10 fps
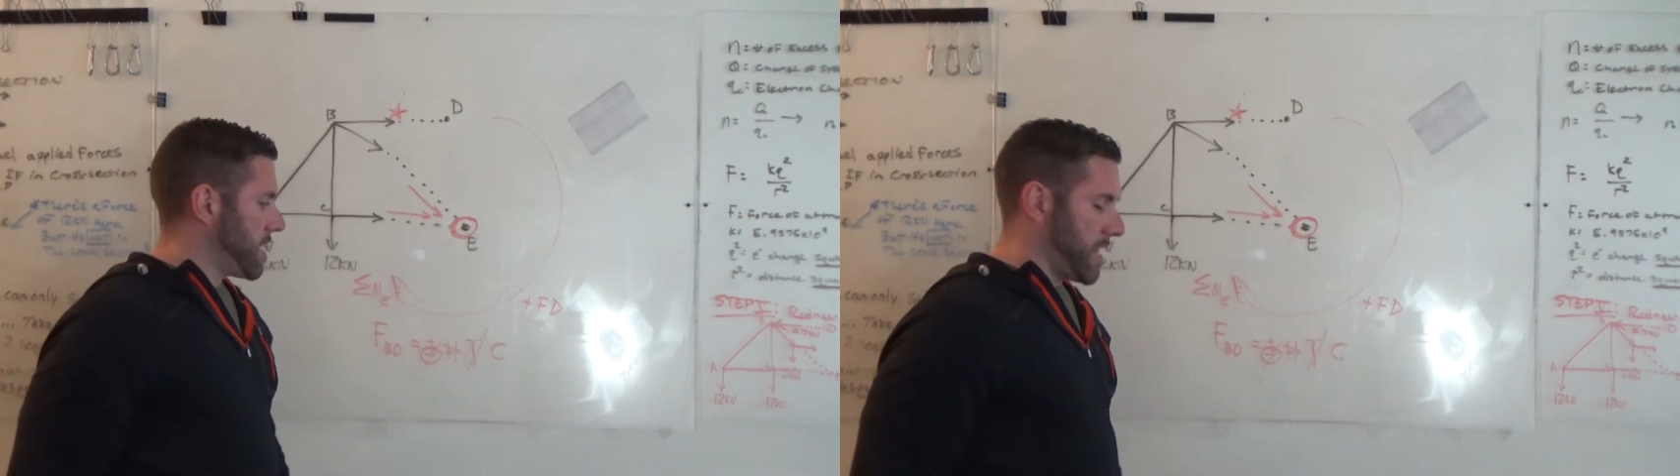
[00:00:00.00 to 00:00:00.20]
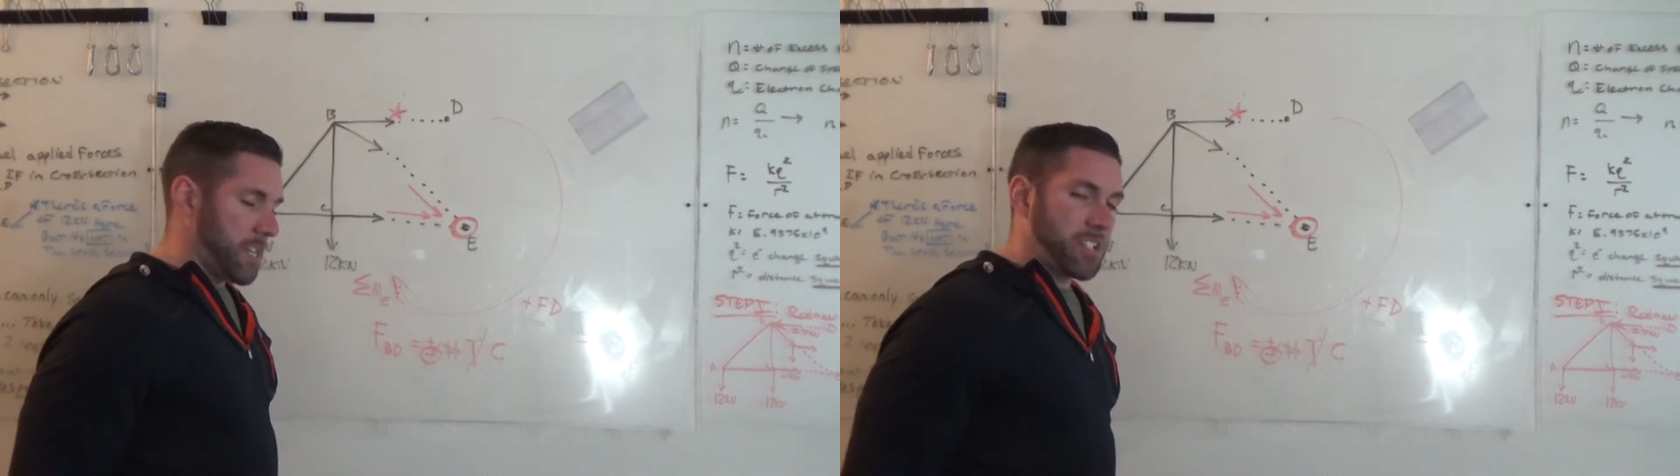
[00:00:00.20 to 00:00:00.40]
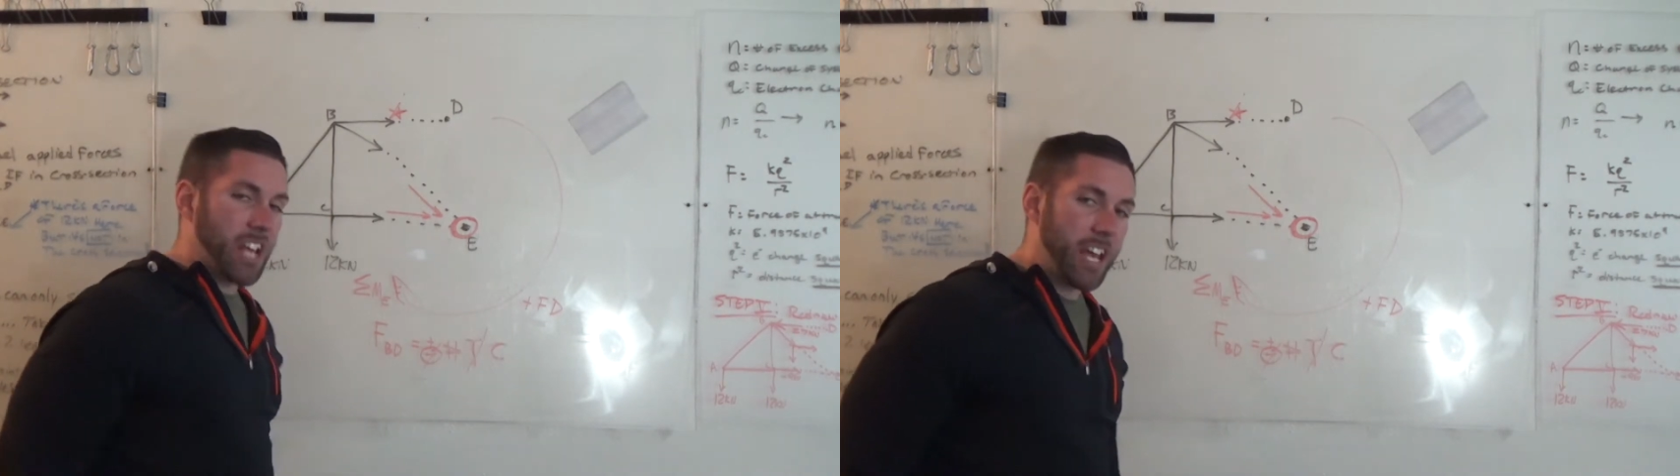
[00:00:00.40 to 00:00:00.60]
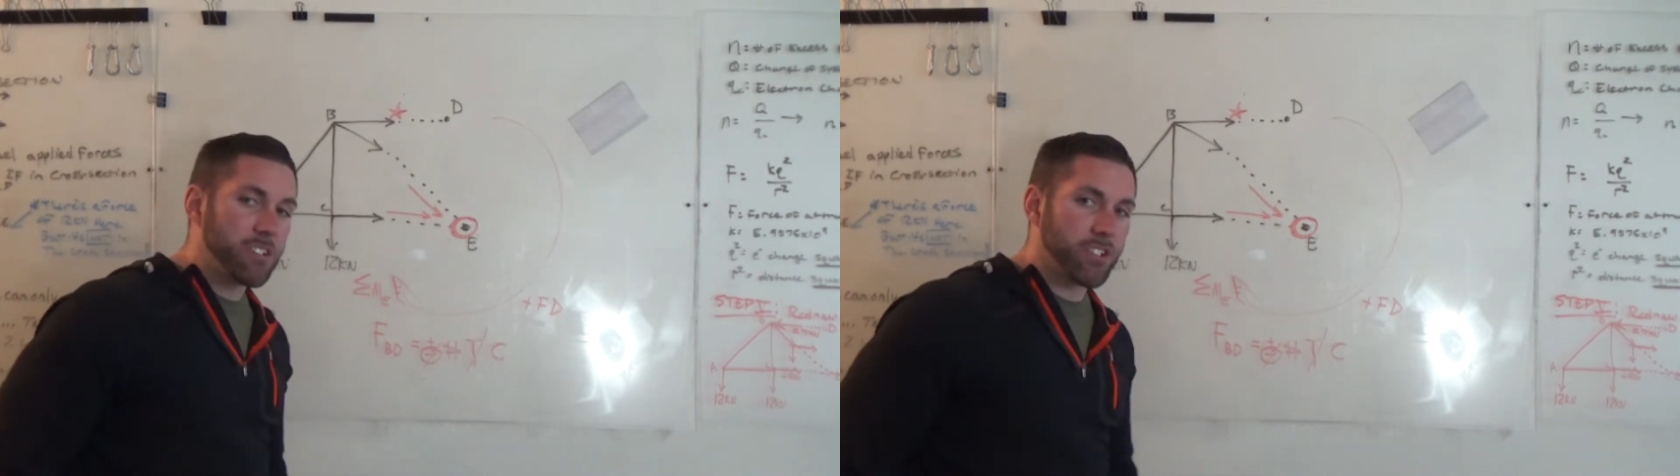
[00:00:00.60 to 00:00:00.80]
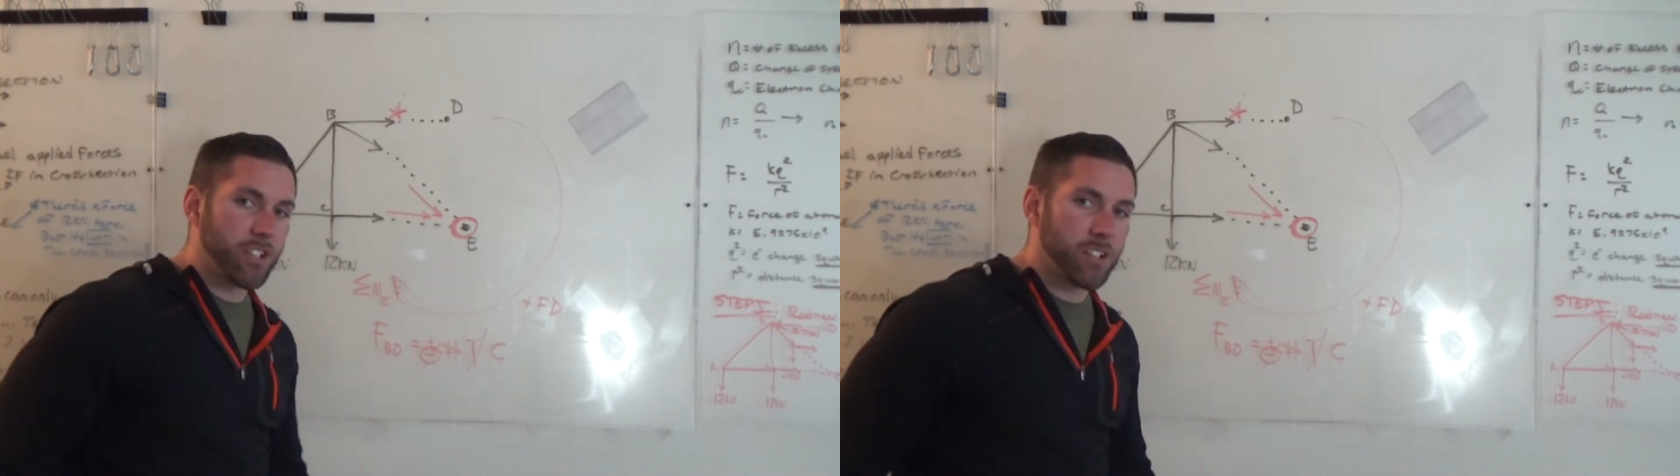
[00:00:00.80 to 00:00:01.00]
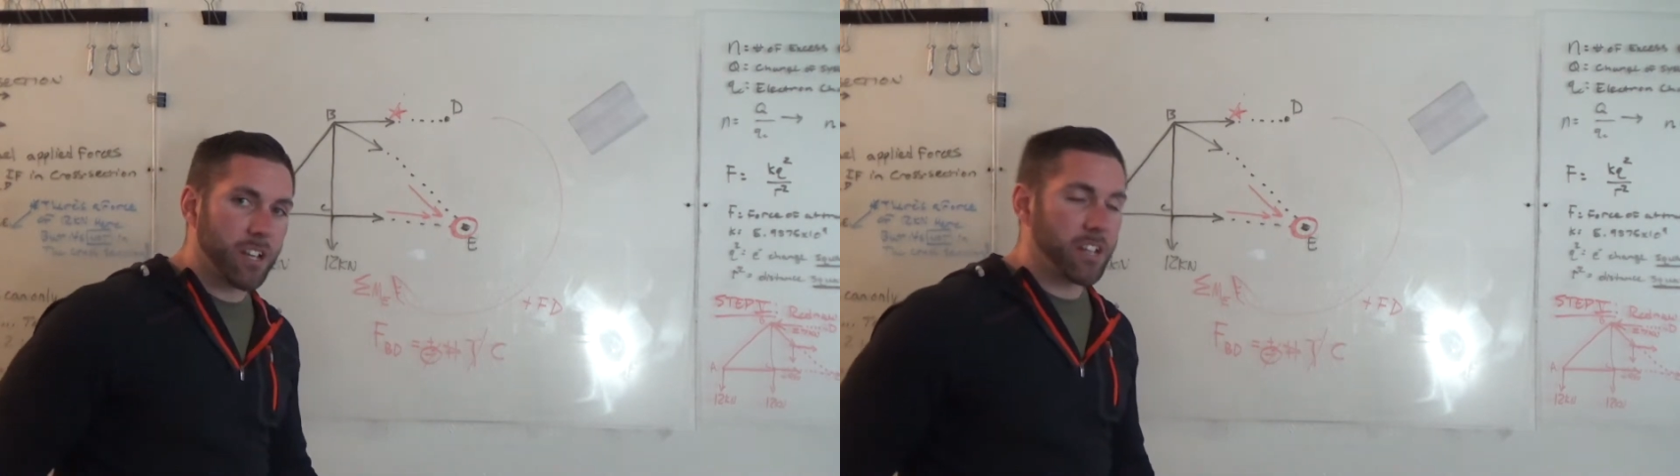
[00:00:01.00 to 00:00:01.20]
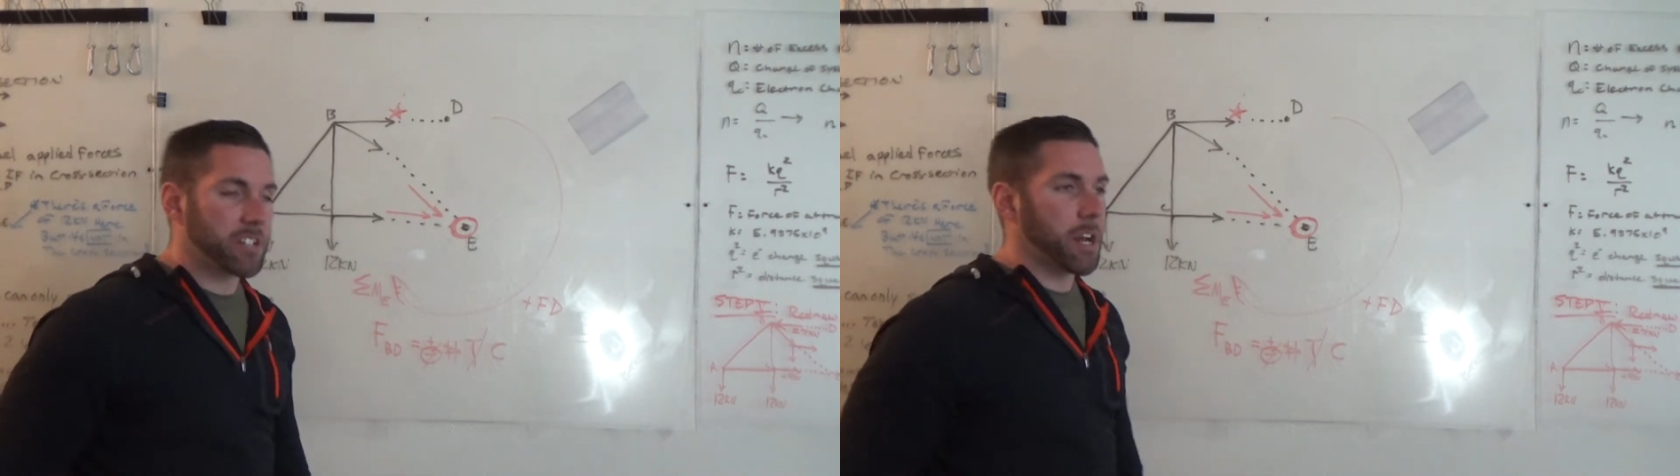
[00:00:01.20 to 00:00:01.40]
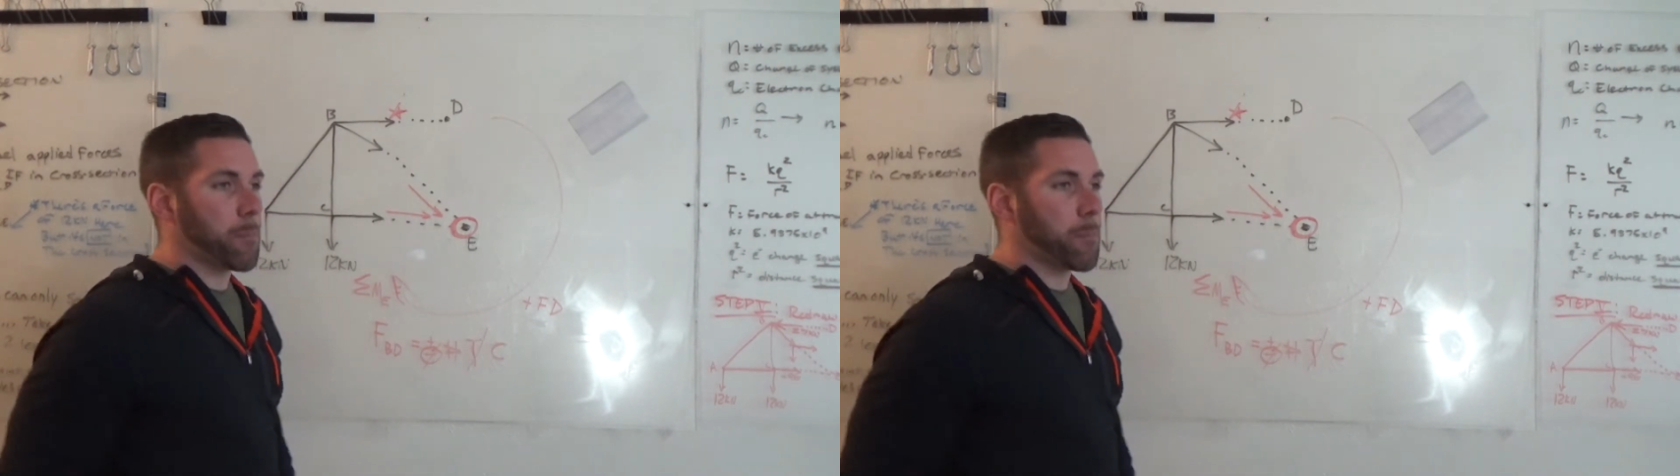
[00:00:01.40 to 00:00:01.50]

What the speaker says: in tension, it is now